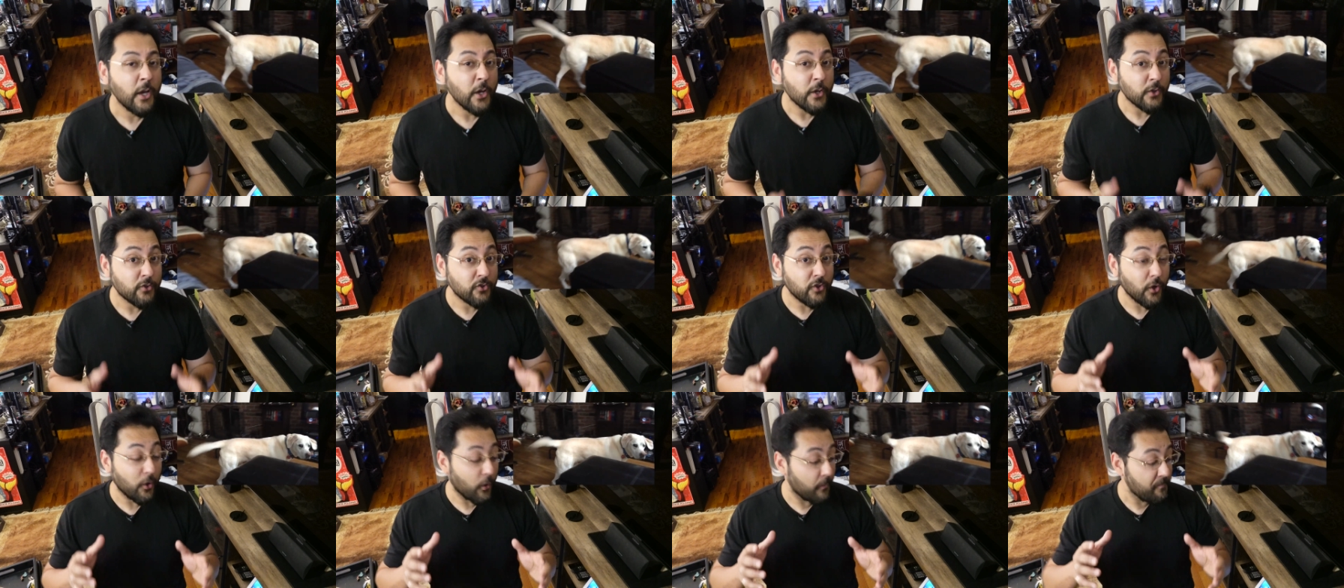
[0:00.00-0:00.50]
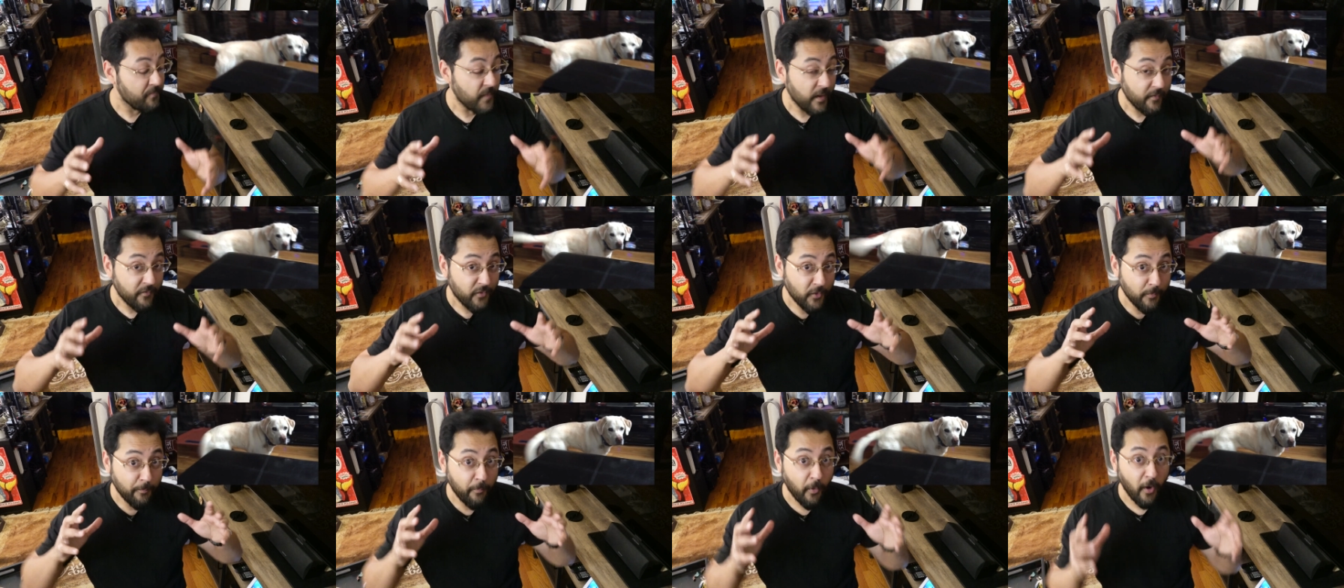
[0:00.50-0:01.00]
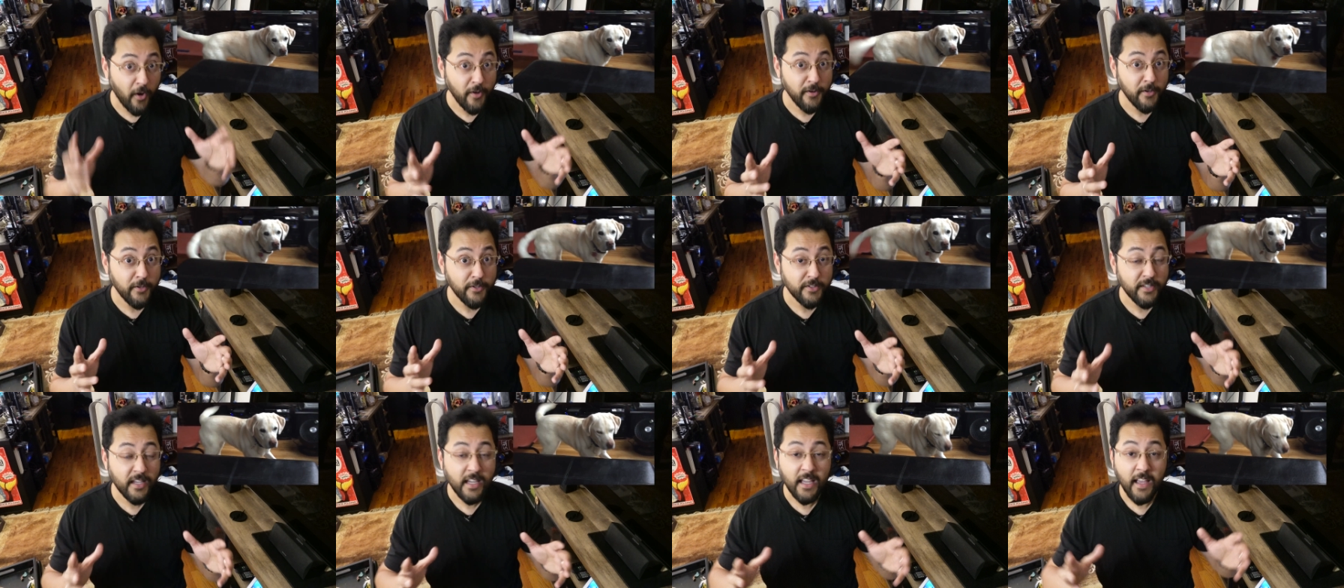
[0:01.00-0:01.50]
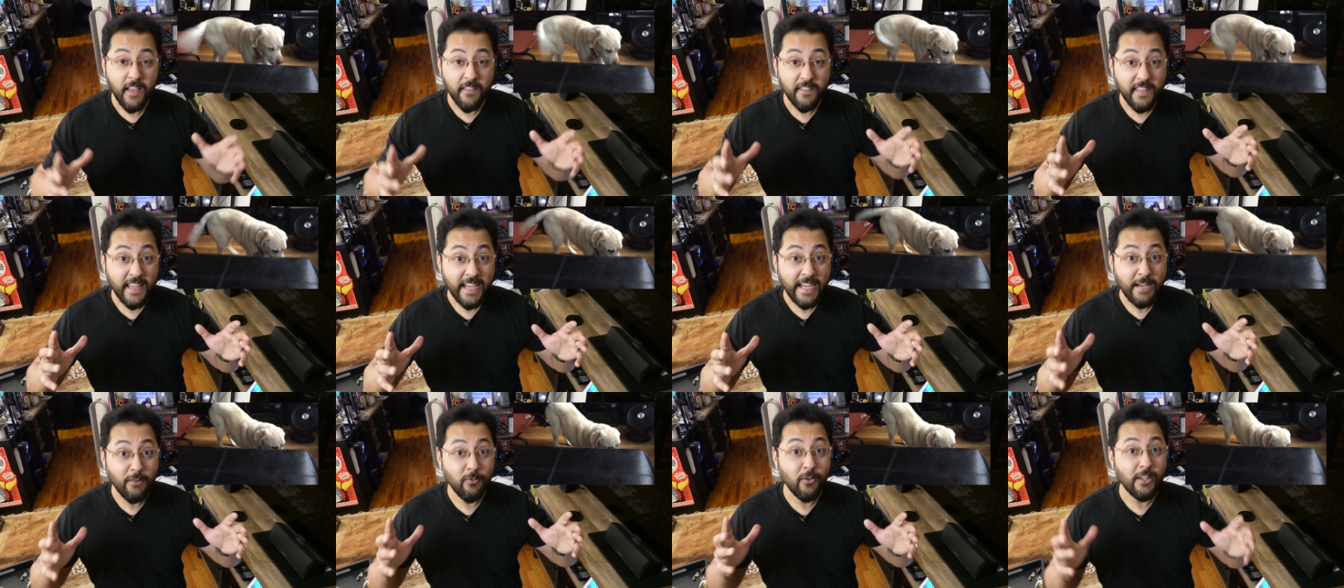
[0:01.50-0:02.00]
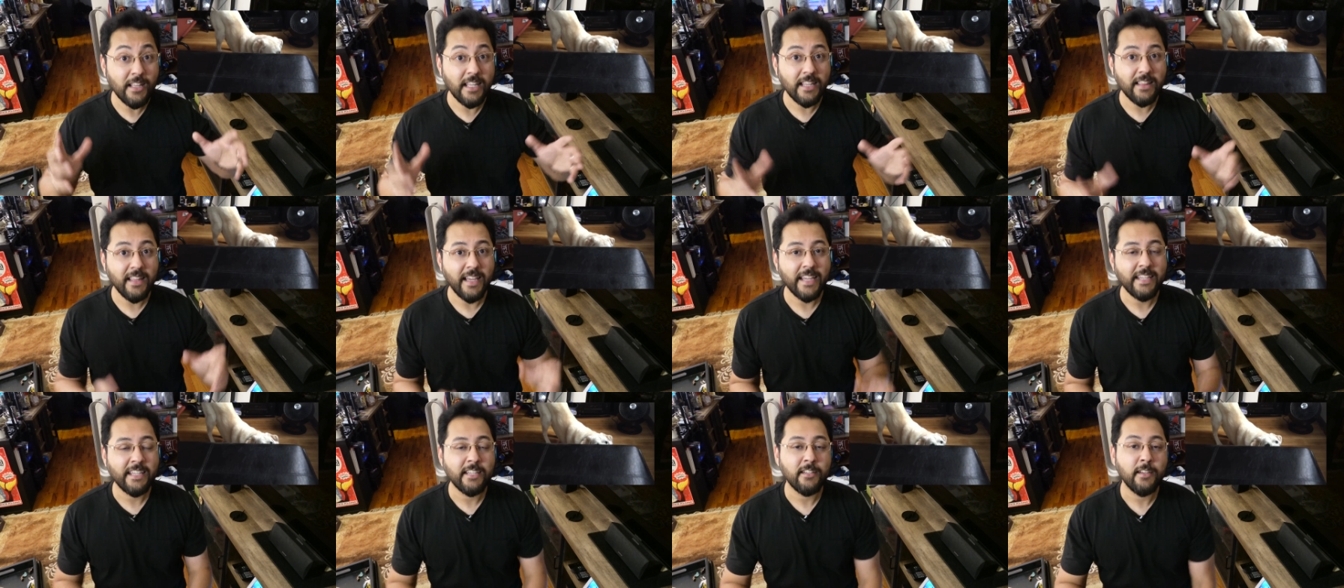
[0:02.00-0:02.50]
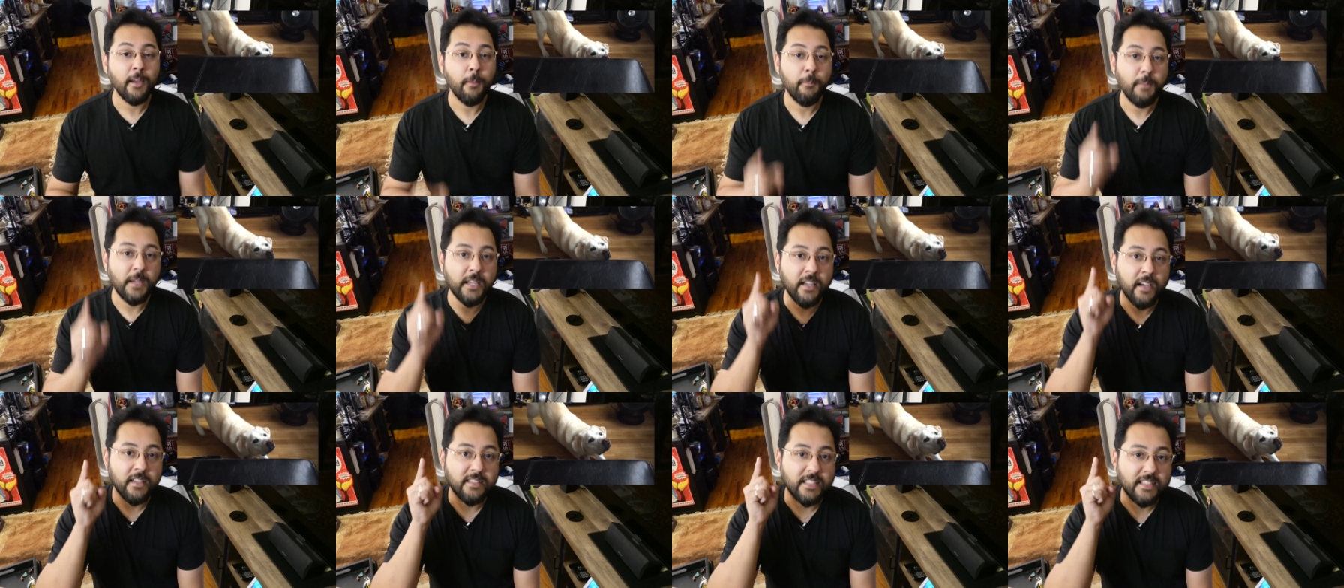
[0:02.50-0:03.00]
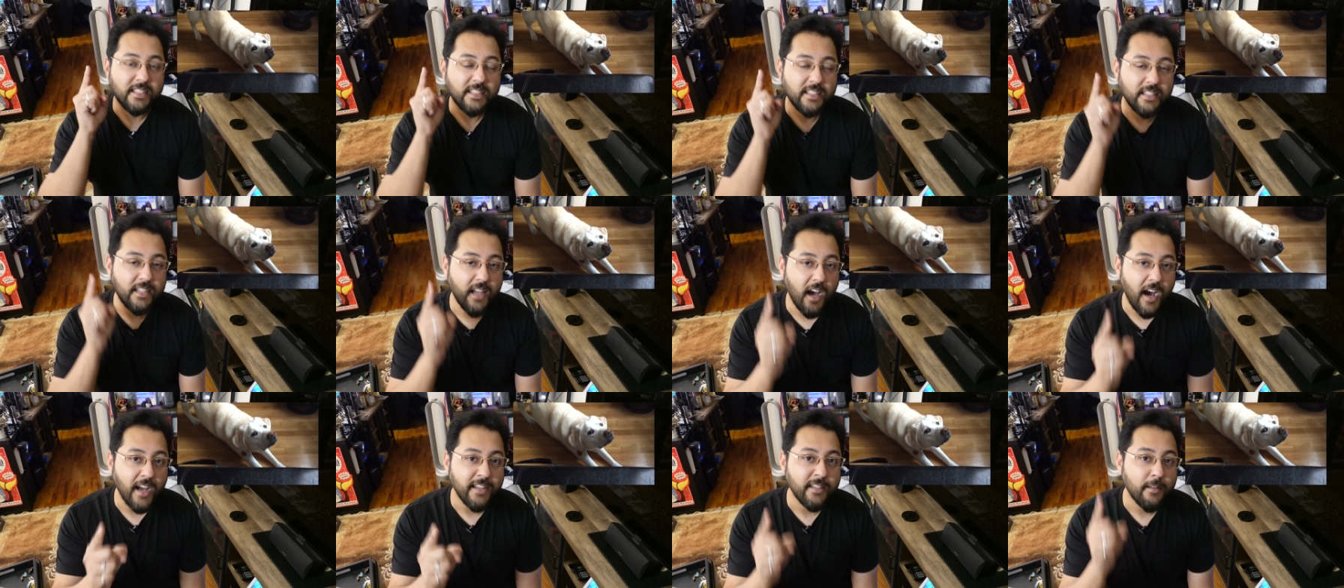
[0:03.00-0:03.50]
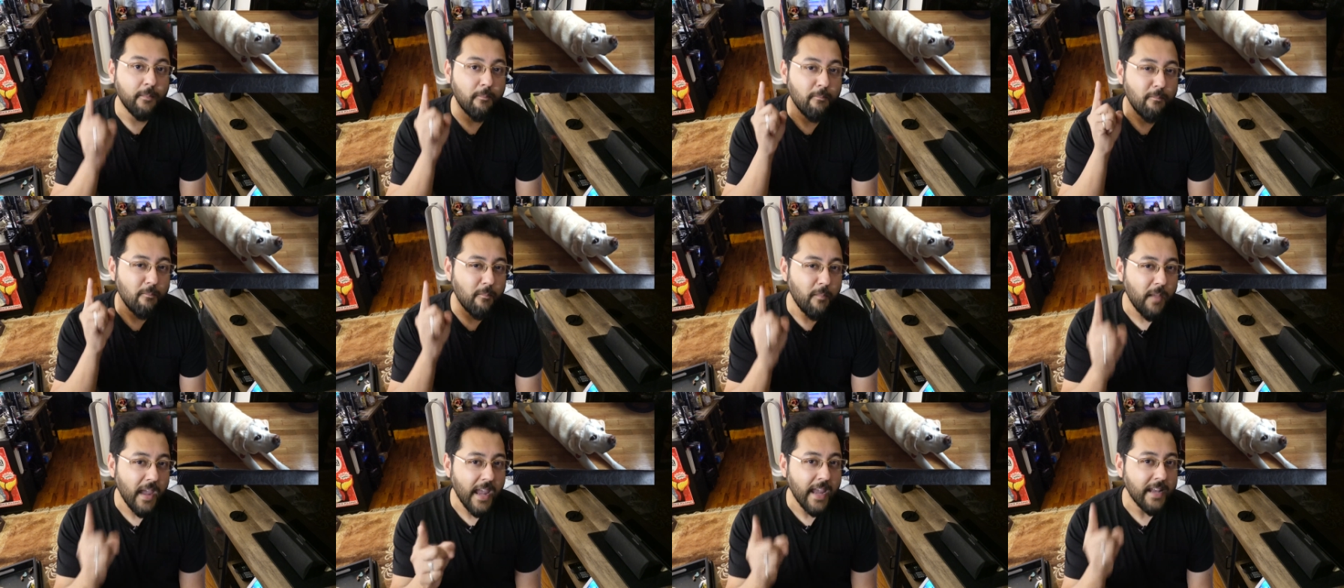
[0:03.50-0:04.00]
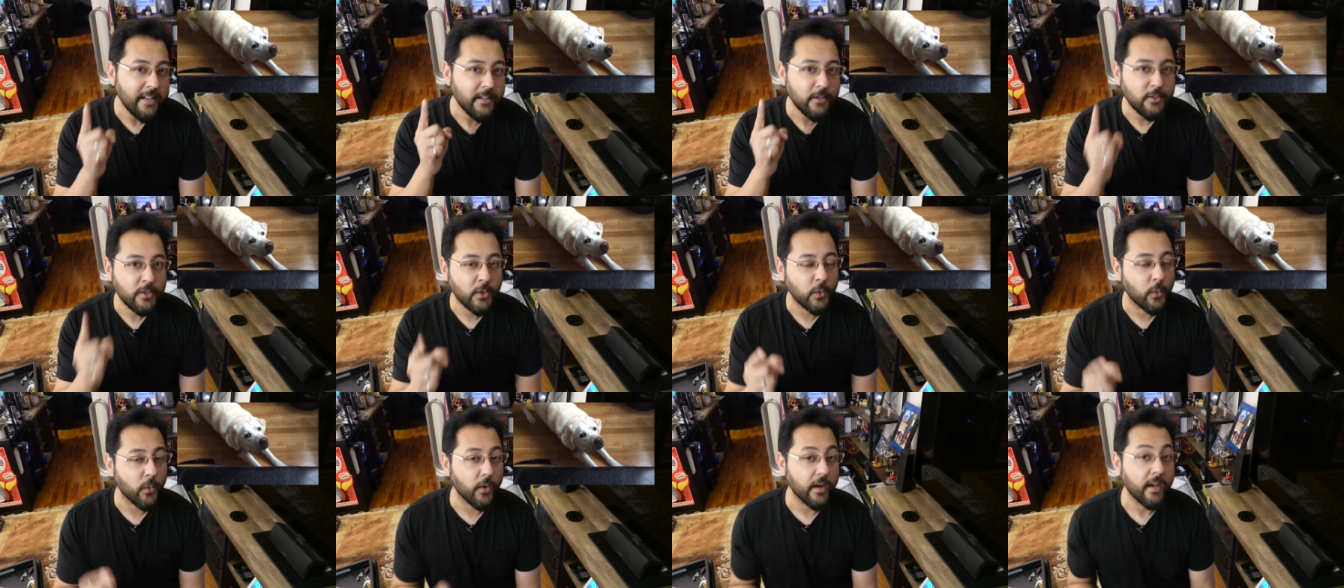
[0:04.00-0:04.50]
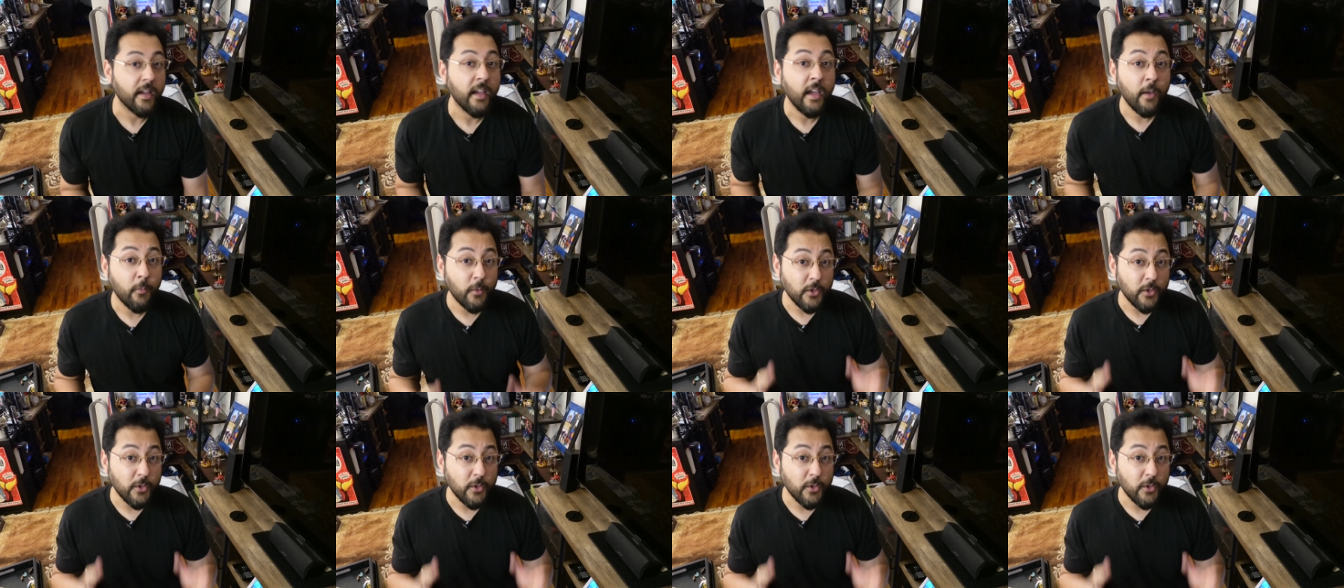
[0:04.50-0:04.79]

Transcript: So for partners, they really like it because it's not mandatory.